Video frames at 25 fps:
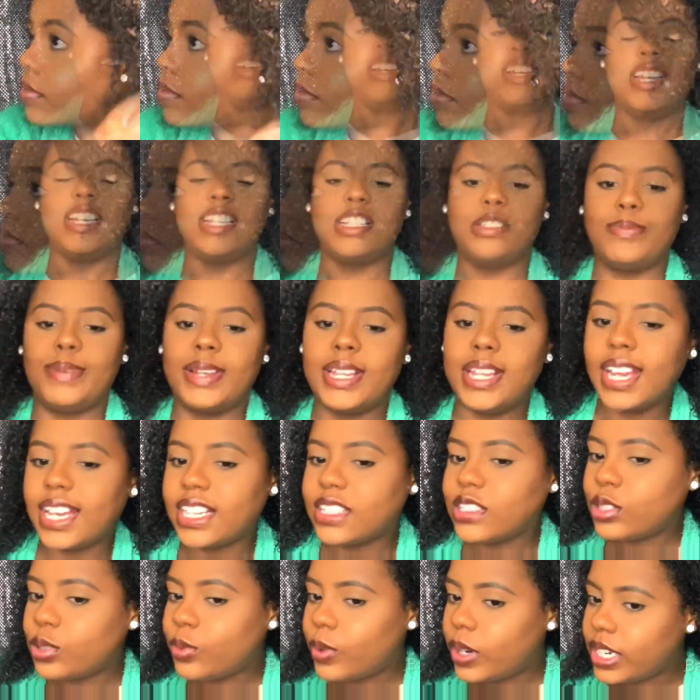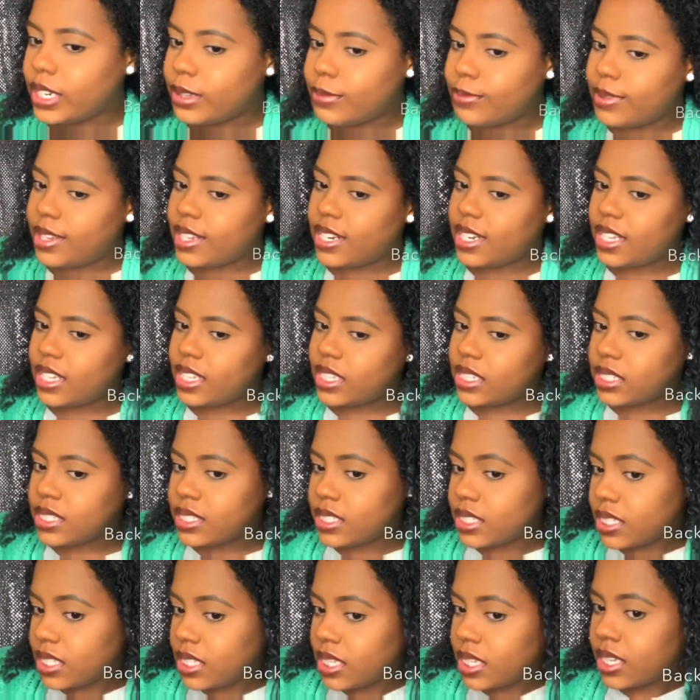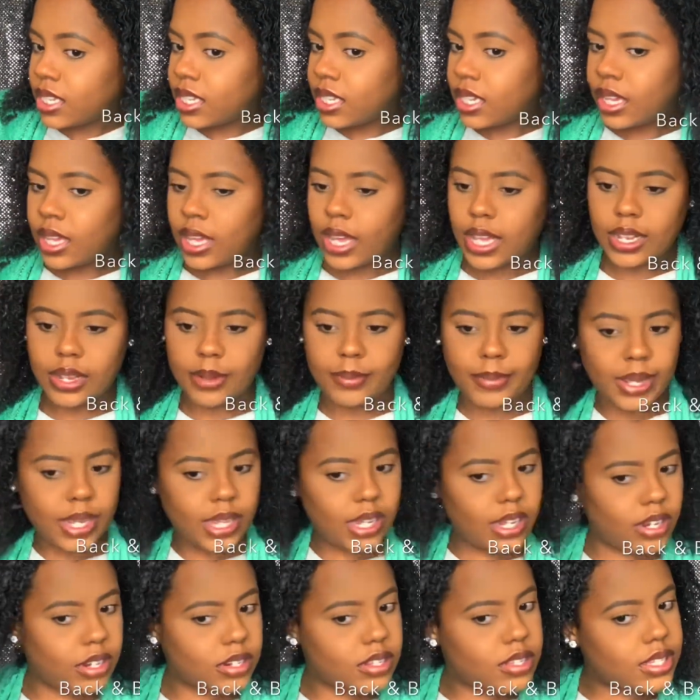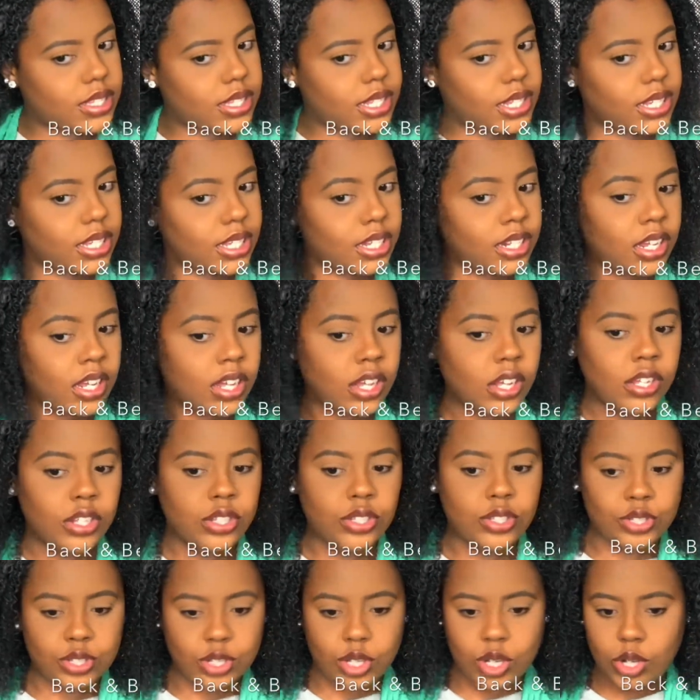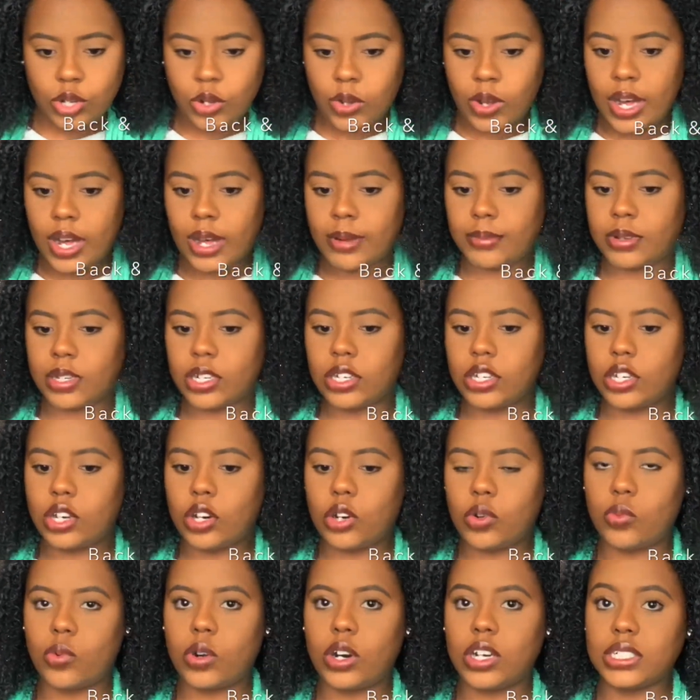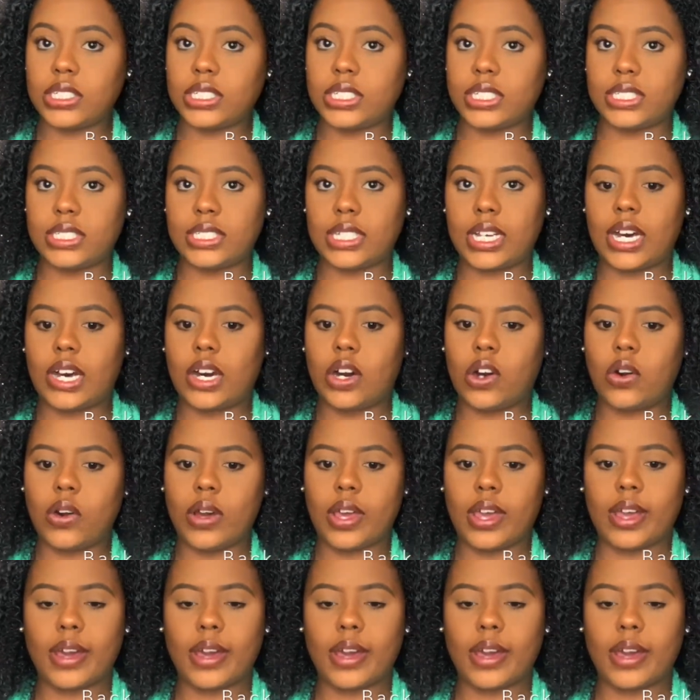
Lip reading: It's been like 20 minutes. I let my hair sit. So I'm gonna go wash this out and